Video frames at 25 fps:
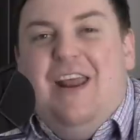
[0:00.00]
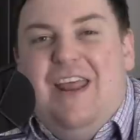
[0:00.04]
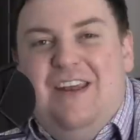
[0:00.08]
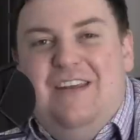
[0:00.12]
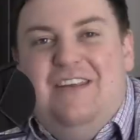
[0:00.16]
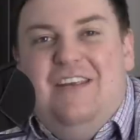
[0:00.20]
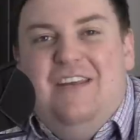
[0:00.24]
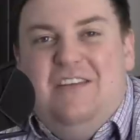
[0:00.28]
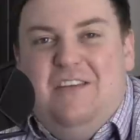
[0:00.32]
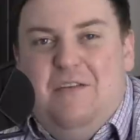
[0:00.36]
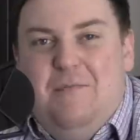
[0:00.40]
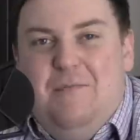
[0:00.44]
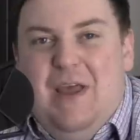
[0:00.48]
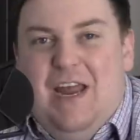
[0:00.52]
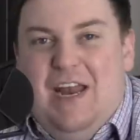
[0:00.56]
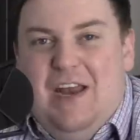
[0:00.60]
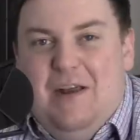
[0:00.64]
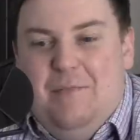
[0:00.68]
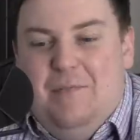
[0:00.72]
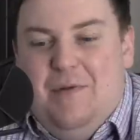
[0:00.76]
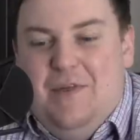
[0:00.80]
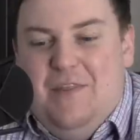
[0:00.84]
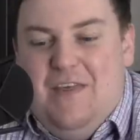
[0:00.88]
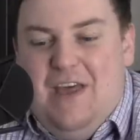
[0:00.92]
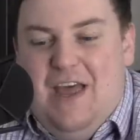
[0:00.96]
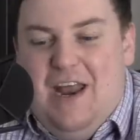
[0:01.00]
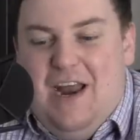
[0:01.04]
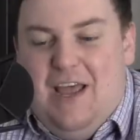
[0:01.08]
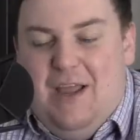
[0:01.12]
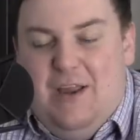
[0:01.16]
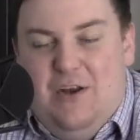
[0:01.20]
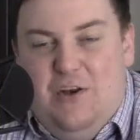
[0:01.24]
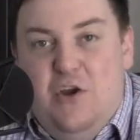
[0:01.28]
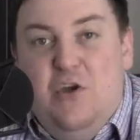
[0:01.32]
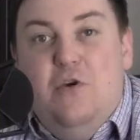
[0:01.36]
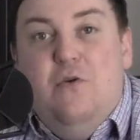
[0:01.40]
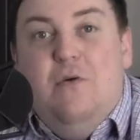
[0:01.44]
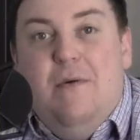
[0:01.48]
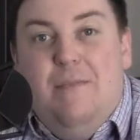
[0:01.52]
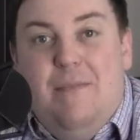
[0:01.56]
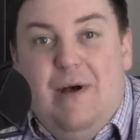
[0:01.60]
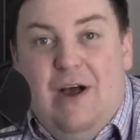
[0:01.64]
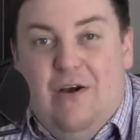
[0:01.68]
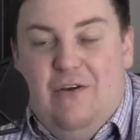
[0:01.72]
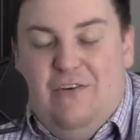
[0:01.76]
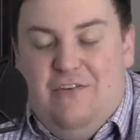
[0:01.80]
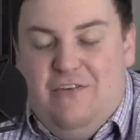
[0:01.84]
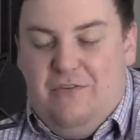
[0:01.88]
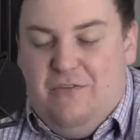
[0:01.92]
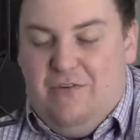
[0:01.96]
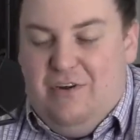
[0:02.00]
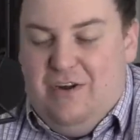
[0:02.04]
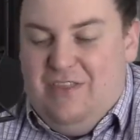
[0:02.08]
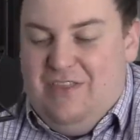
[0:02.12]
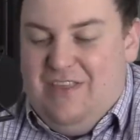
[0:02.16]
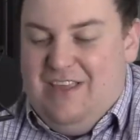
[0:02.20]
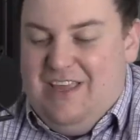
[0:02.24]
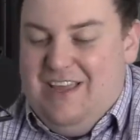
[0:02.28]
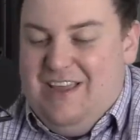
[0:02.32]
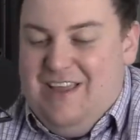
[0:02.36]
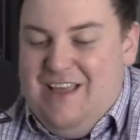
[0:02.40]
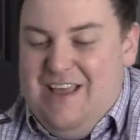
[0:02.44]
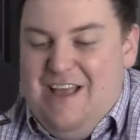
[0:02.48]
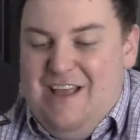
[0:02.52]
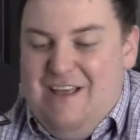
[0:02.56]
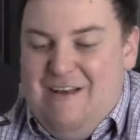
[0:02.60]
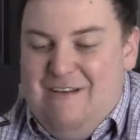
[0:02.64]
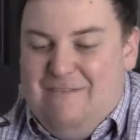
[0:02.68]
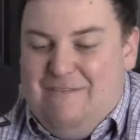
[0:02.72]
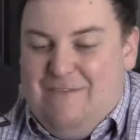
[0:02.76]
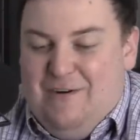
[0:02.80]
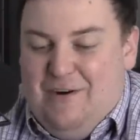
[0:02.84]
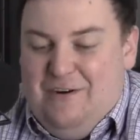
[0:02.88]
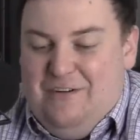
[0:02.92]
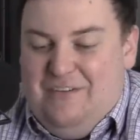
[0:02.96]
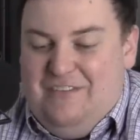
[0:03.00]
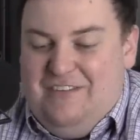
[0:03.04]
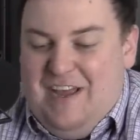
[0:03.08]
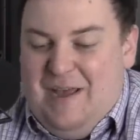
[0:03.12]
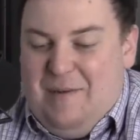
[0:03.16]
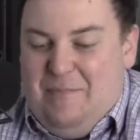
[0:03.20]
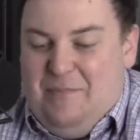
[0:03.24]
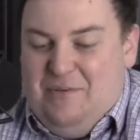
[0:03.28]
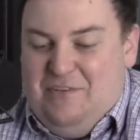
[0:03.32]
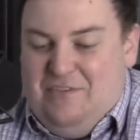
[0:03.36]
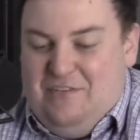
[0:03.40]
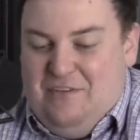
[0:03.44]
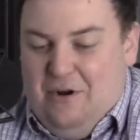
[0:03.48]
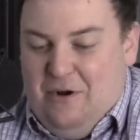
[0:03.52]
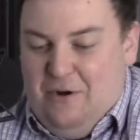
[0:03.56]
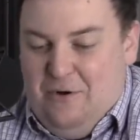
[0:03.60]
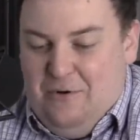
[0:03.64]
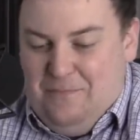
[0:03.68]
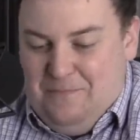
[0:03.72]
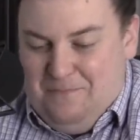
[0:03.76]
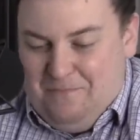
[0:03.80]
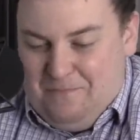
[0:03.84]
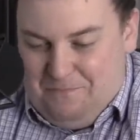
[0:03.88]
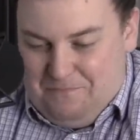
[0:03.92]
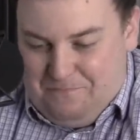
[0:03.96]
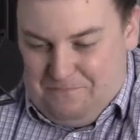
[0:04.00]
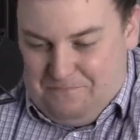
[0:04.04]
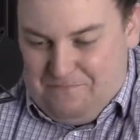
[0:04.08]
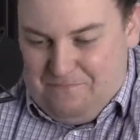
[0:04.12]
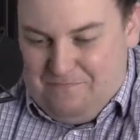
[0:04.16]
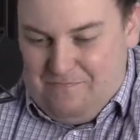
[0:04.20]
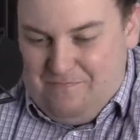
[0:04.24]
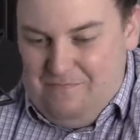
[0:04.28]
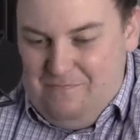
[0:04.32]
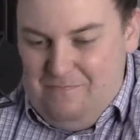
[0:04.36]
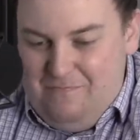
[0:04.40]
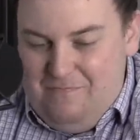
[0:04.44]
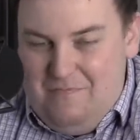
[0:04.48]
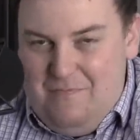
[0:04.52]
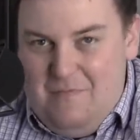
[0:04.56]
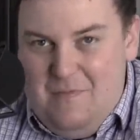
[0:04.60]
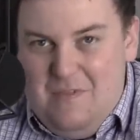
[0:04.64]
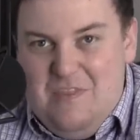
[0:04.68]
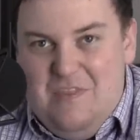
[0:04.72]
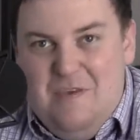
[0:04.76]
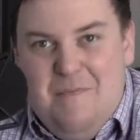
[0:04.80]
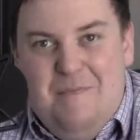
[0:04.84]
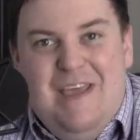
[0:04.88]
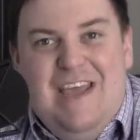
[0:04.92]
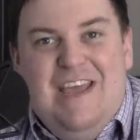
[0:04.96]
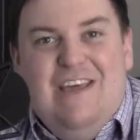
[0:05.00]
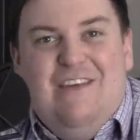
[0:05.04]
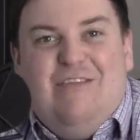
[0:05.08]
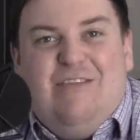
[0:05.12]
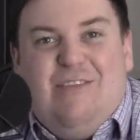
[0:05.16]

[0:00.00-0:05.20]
anticipated, but than I knew about during the first episode. The big